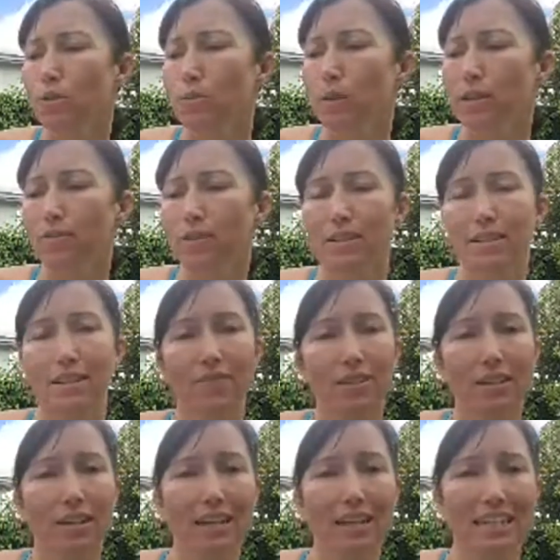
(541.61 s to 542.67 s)
the benefits
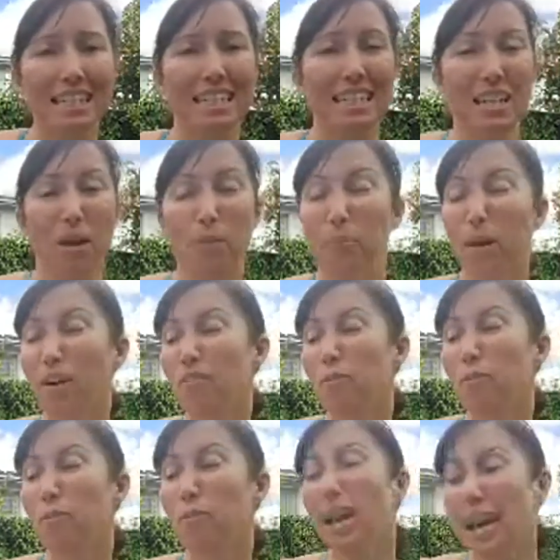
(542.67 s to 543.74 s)
listed above,
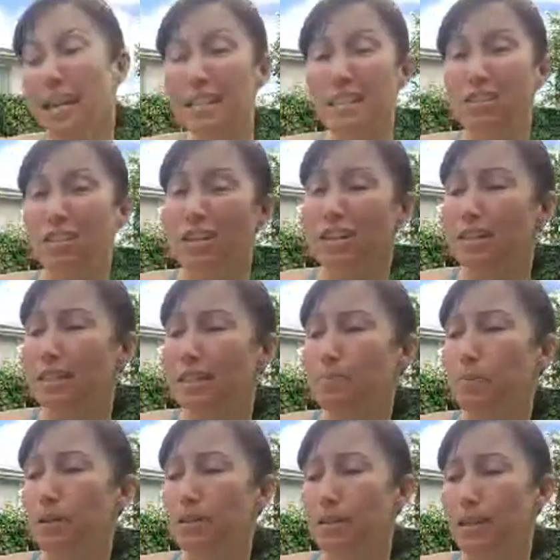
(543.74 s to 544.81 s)
plus you get a
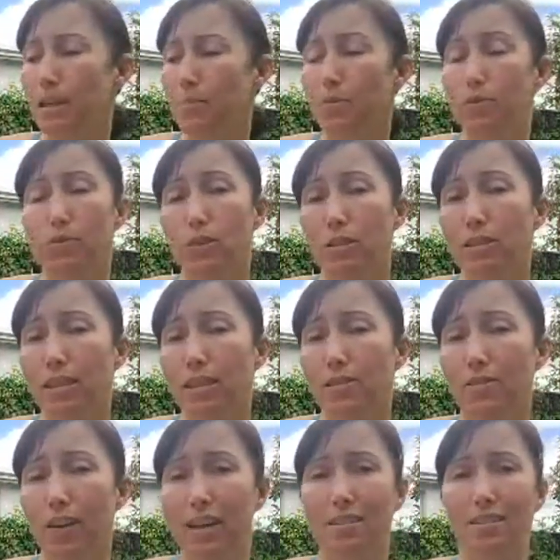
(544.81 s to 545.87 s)
deeper sleep, fall asleep
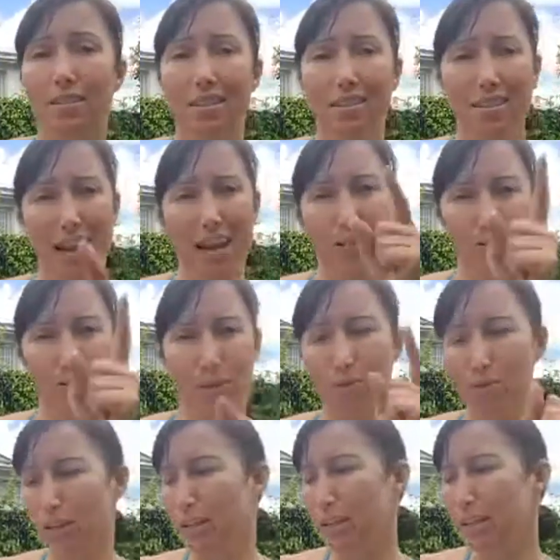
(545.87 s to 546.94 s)
faster. That's what I'm
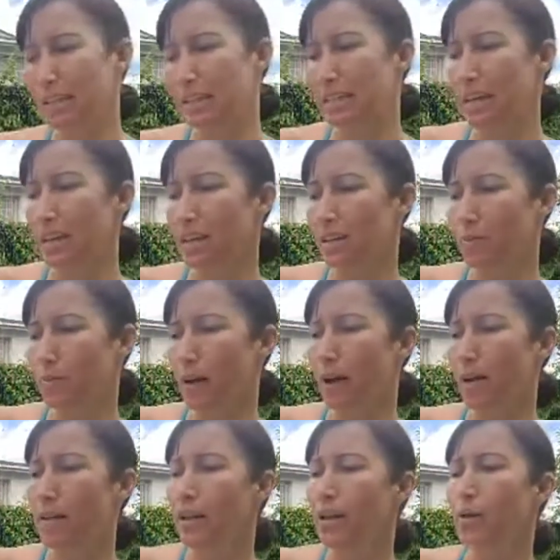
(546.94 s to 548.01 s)
really excited about.